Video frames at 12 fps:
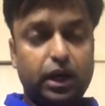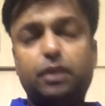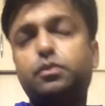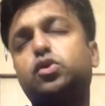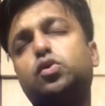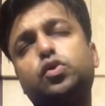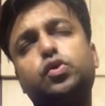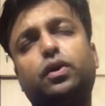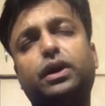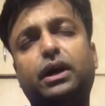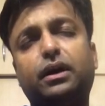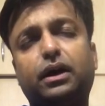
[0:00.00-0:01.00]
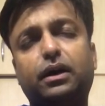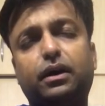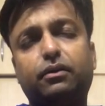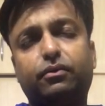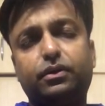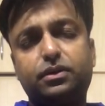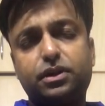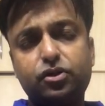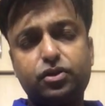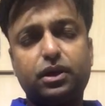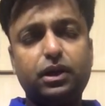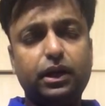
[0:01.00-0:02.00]
I'm so sorry. I
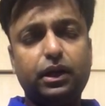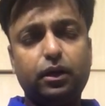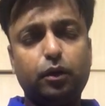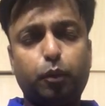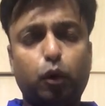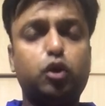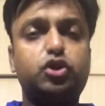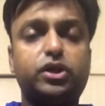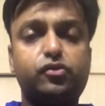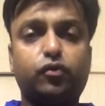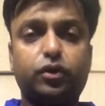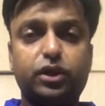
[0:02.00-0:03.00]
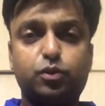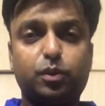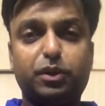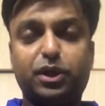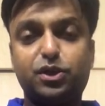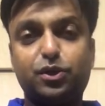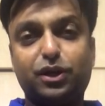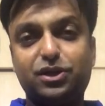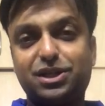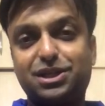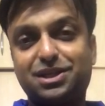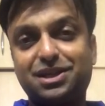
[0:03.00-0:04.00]
sincerely apologize for this one, because I
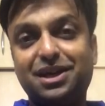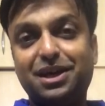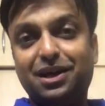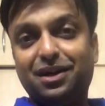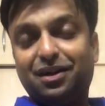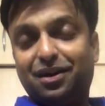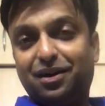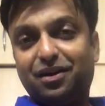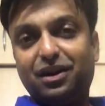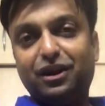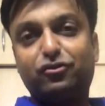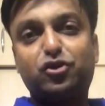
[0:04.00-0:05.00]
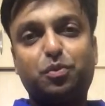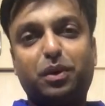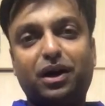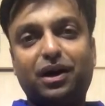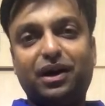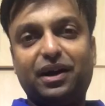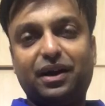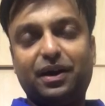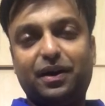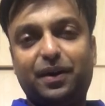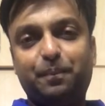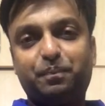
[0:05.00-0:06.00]
just left my
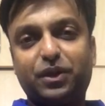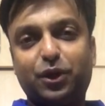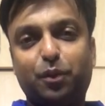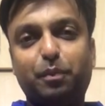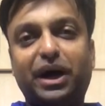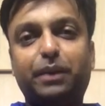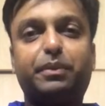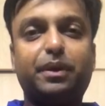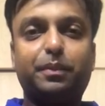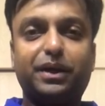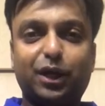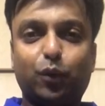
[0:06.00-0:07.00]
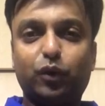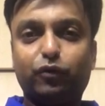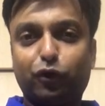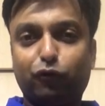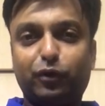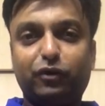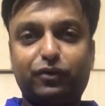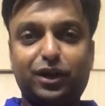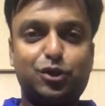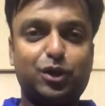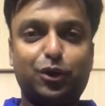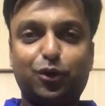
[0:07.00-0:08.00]
bad grip kit with one of my
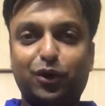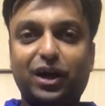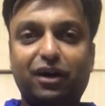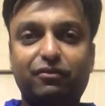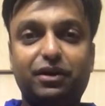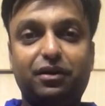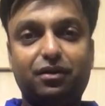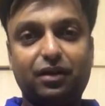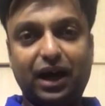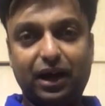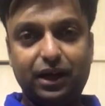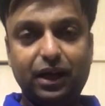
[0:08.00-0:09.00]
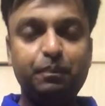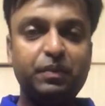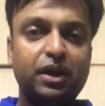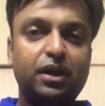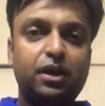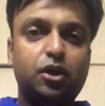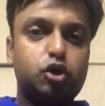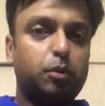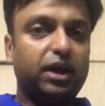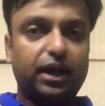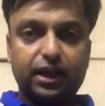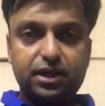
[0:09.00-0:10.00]
friends, so I do not have it handy. So,
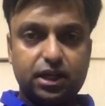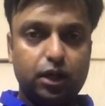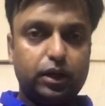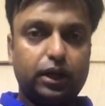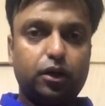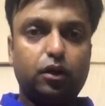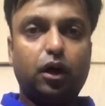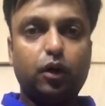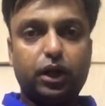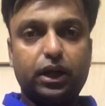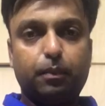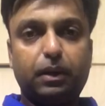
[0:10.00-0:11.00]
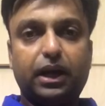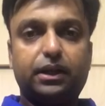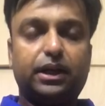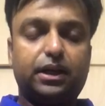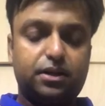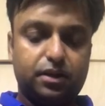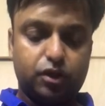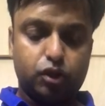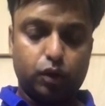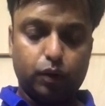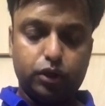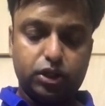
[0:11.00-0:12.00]
but I can tell you that how you can apply that.
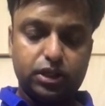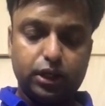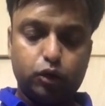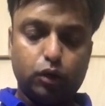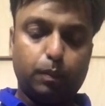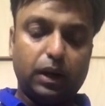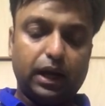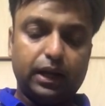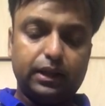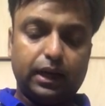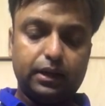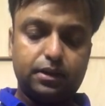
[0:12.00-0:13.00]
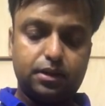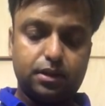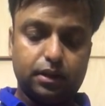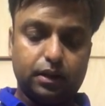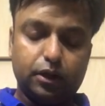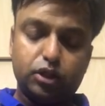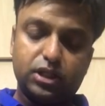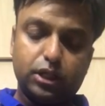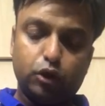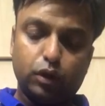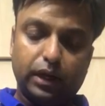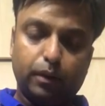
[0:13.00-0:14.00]
So you just need to apply that. You just
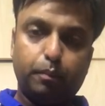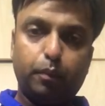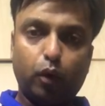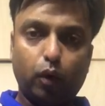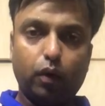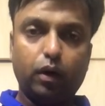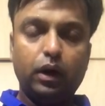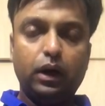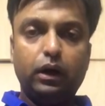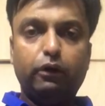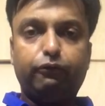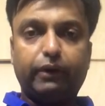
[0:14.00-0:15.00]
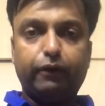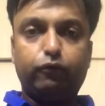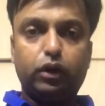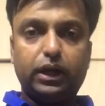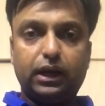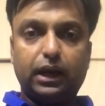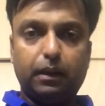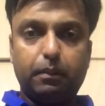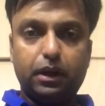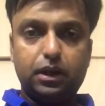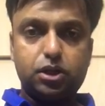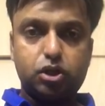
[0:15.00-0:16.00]
need to like pour 5 to 10
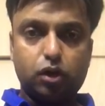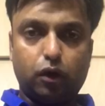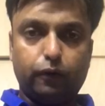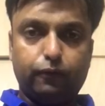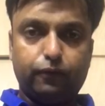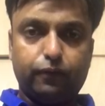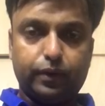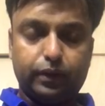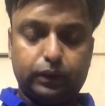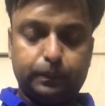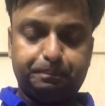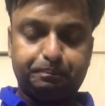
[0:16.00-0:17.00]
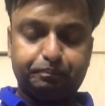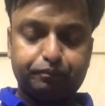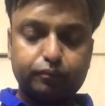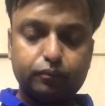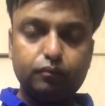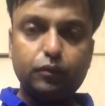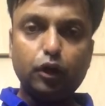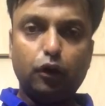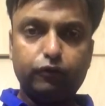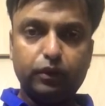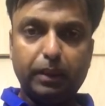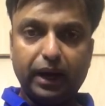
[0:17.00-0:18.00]
mLs
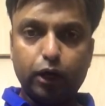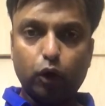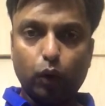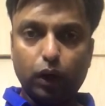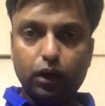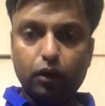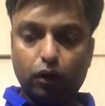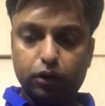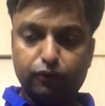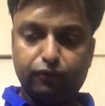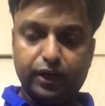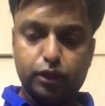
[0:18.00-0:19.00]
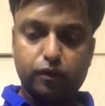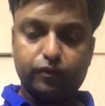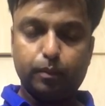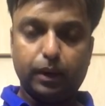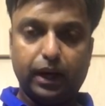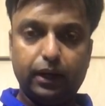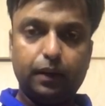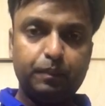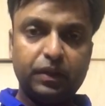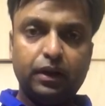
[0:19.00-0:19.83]
of the bat oil on the face of the bat.